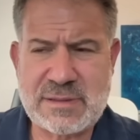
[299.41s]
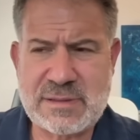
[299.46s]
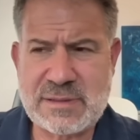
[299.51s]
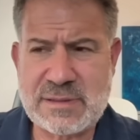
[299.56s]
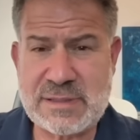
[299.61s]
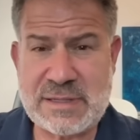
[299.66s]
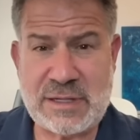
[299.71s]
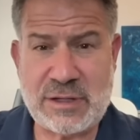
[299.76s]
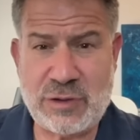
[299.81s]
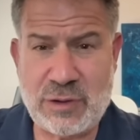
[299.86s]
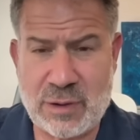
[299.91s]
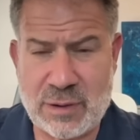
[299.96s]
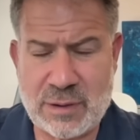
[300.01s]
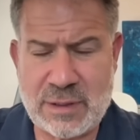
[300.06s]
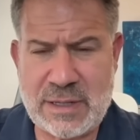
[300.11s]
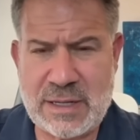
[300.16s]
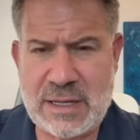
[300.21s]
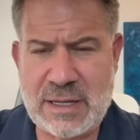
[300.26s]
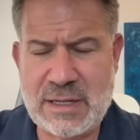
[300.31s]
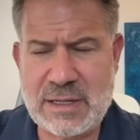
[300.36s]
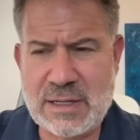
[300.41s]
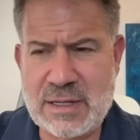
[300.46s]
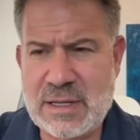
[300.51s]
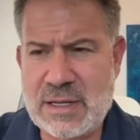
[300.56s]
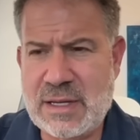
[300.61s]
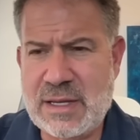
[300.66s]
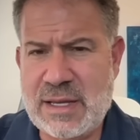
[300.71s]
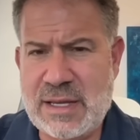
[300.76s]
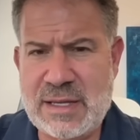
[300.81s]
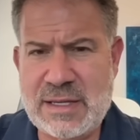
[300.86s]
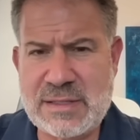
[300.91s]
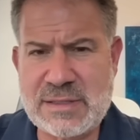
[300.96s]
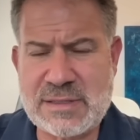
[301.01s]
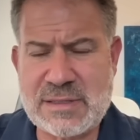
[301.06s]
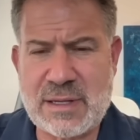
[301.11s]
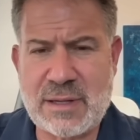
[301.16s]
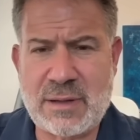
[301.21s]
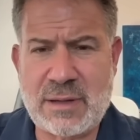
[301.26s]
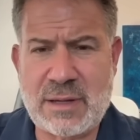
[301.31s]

seniority, his